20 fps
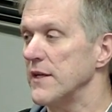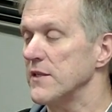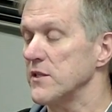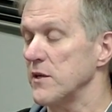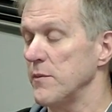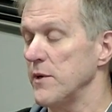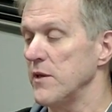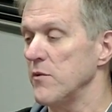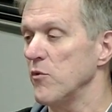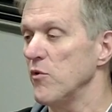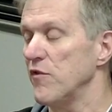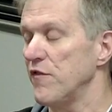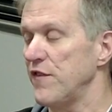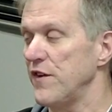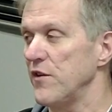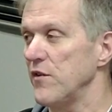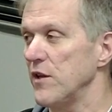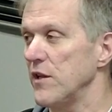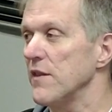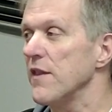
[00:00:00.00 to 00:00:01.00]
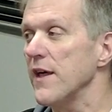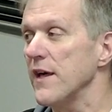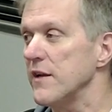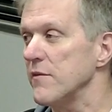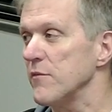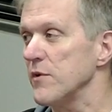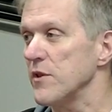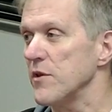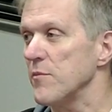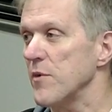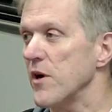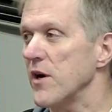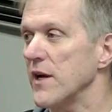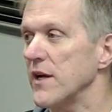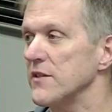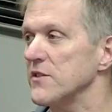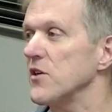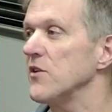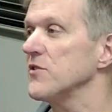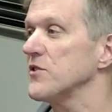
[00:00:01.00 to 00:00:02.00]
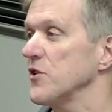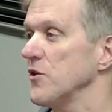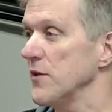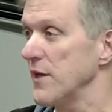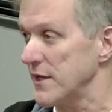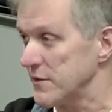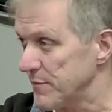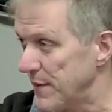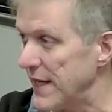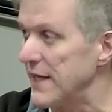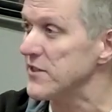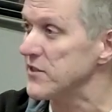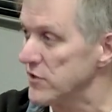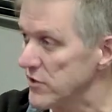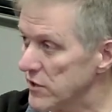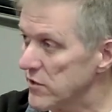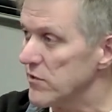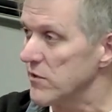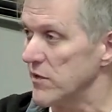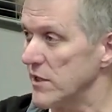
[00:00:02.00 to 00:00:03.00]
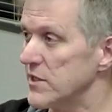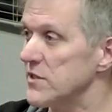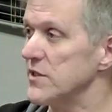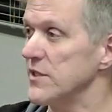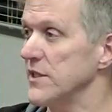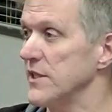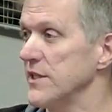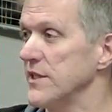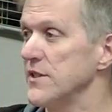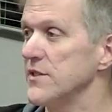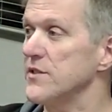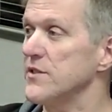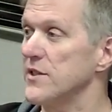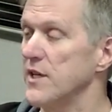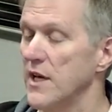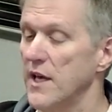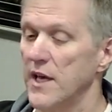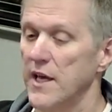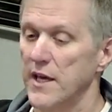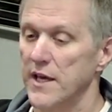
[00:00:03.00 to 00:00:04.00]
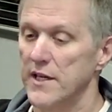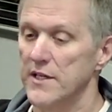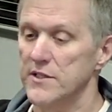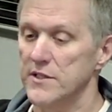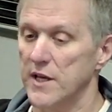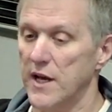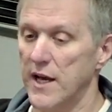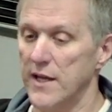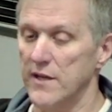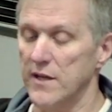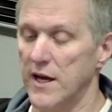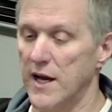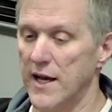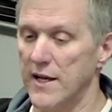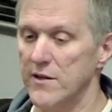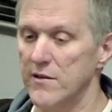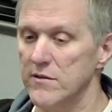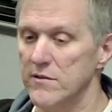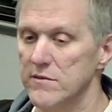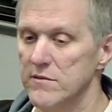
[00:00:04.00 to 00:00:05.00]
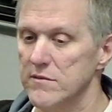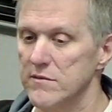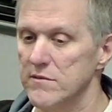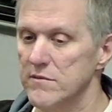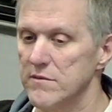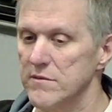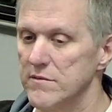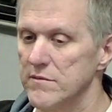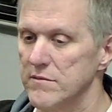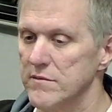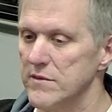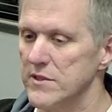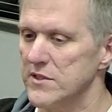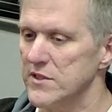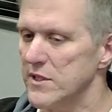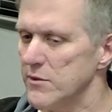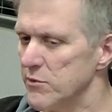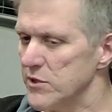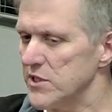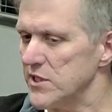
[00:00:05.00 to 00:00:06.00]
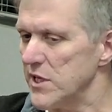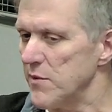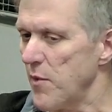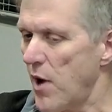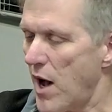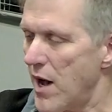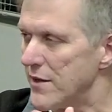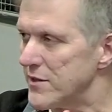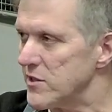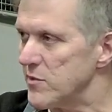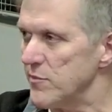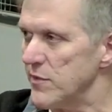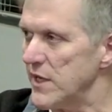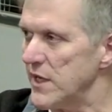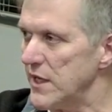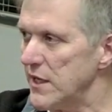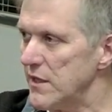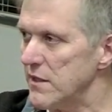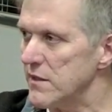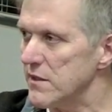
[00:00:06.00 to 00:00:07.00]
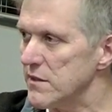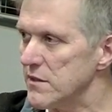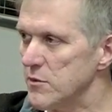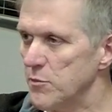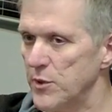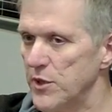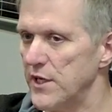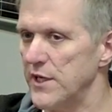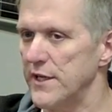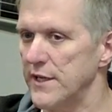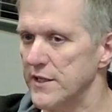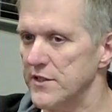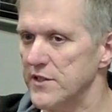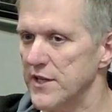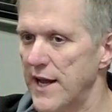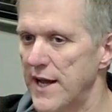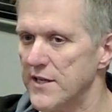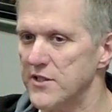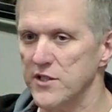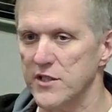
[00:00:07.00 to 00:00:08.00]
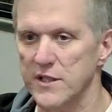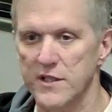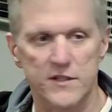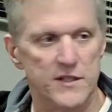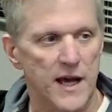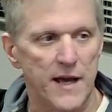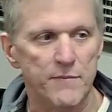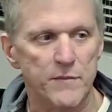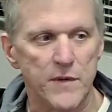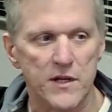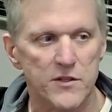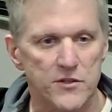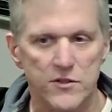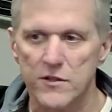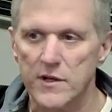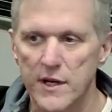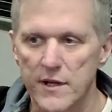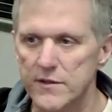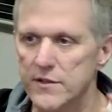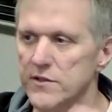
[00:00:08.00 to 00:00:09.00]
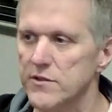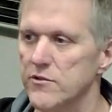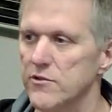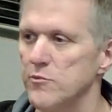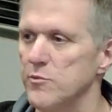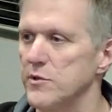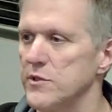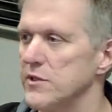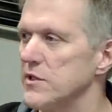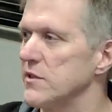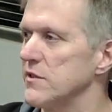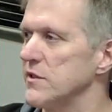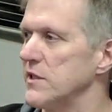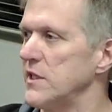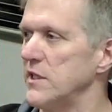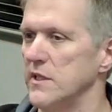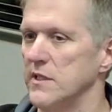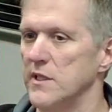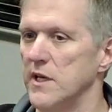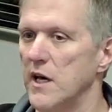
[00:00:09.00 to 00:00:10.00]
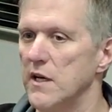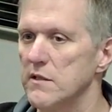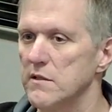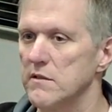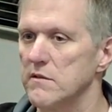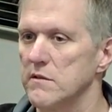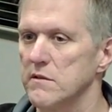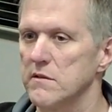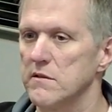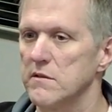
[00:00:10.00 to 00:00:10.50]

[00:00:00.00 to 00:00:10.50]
I mean, we'll feel it then with the market. So that's my answer to your question is it would seem odd to me to put it in as an action, because I'm not sure how this group would succeed at that.